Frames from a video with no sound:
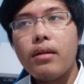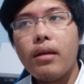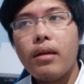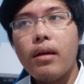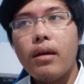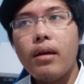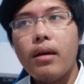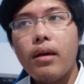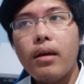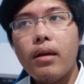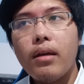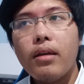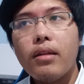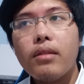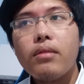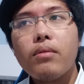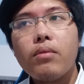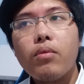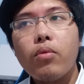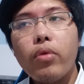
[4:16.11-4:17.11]

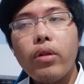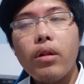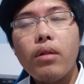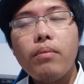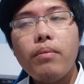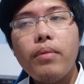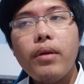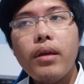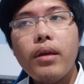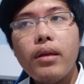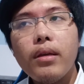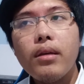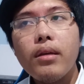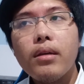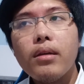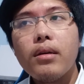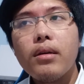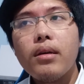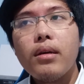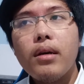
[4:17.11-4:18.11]
it will be
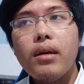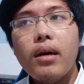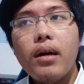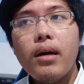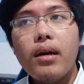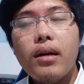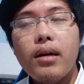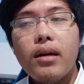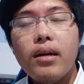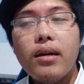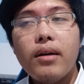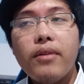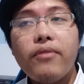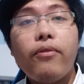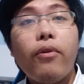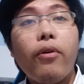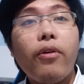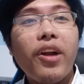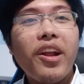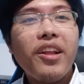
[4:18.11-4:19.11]
a
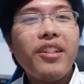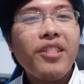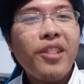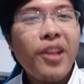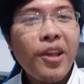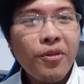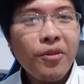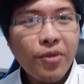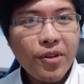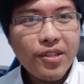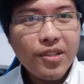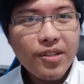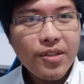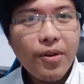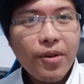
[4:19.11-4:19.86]
foreign language,